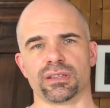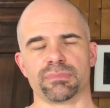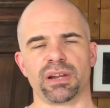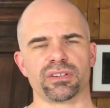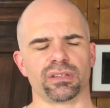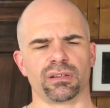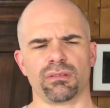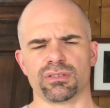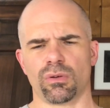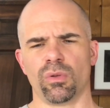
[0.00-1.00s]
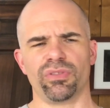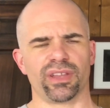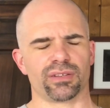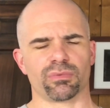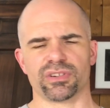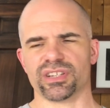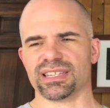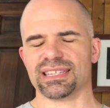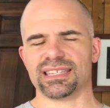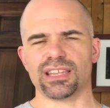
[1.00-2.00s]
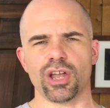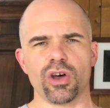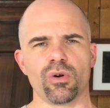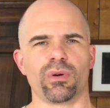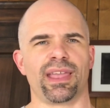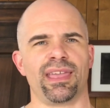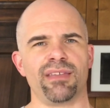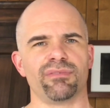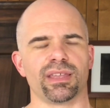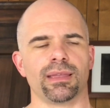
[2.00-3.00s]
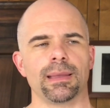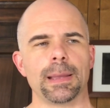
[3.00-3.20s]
especially, those old things were just so heavy,